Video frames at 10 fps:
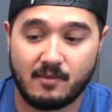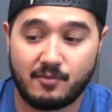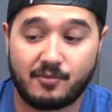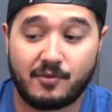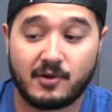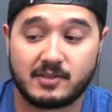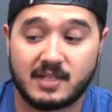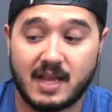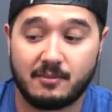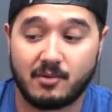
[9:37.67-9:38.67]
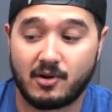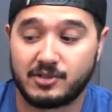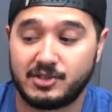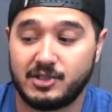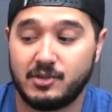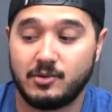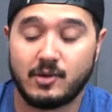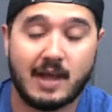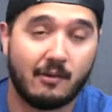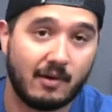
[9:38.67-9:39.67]
first-time runner
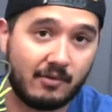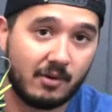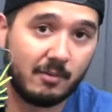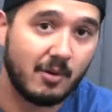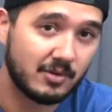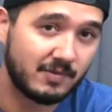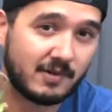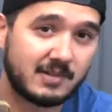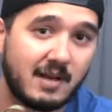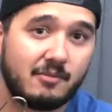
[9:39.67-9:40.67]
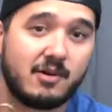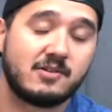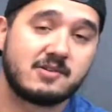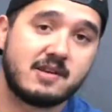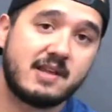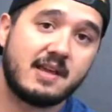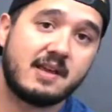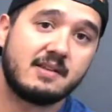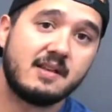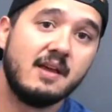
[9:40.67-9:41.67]
shoe. However, most first-time runners are going to
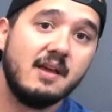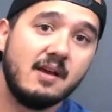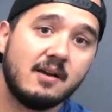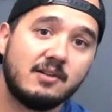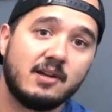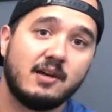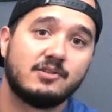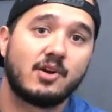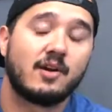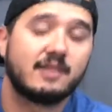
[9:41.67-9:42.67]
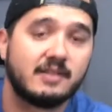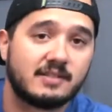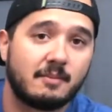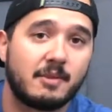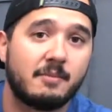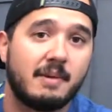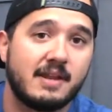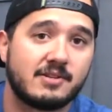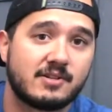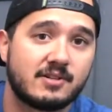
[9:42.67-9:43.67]
get drawn into some of the
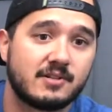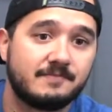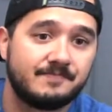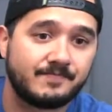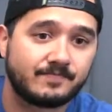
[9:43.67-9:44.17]
major